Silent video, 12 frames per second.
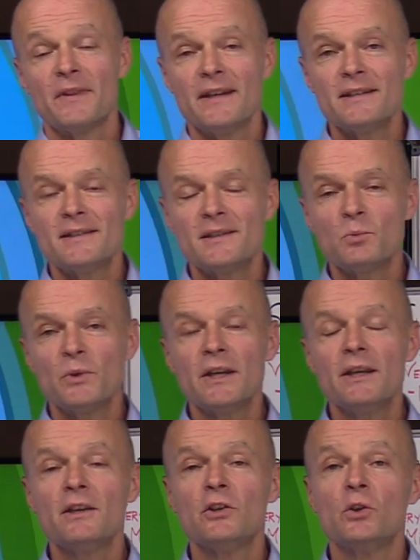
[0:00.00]
This is
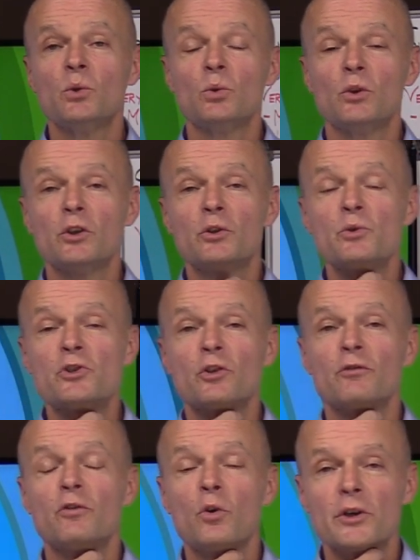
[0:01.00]
when you lose
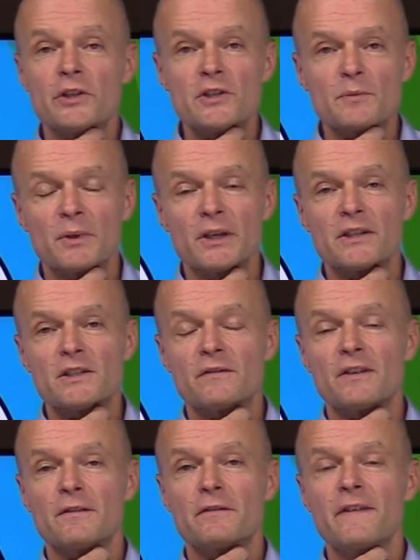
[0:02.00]
your voice because of
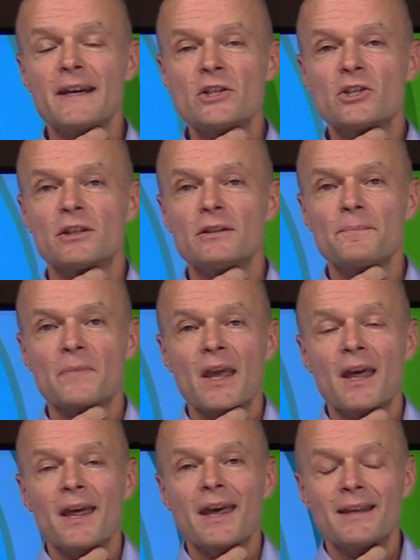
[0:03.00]
an infection,
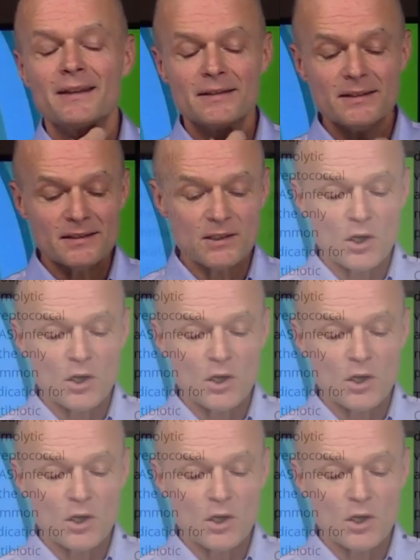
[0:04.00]
and this is